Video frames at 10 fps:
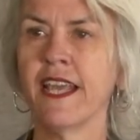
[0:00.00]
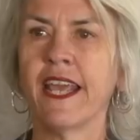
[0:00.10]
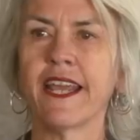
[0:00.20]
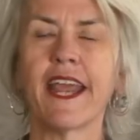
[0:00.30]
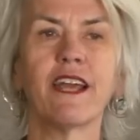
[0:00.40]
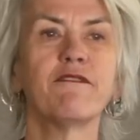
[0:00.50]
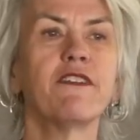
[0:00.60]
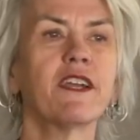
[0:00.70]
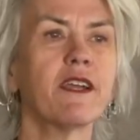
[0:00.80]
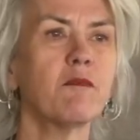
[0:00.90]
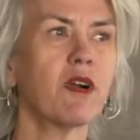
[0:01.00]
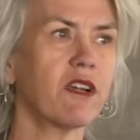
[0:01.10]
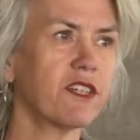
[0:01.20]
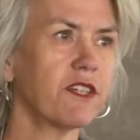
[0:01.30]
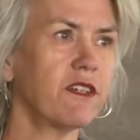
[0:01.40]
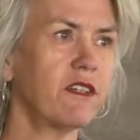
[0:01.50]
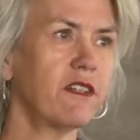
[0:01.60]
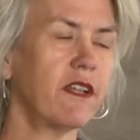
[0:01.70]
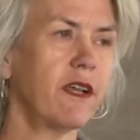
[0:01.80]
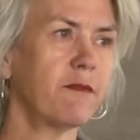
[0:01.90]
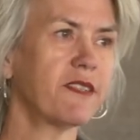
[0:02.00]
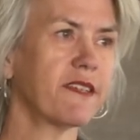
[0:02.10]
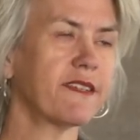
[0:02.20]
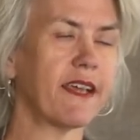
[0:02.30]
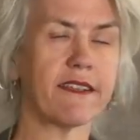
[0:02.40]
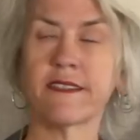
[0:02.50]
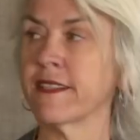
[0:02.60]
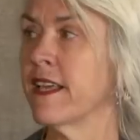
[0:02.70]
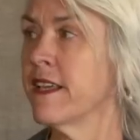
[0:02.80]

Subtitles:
and had very marginal success.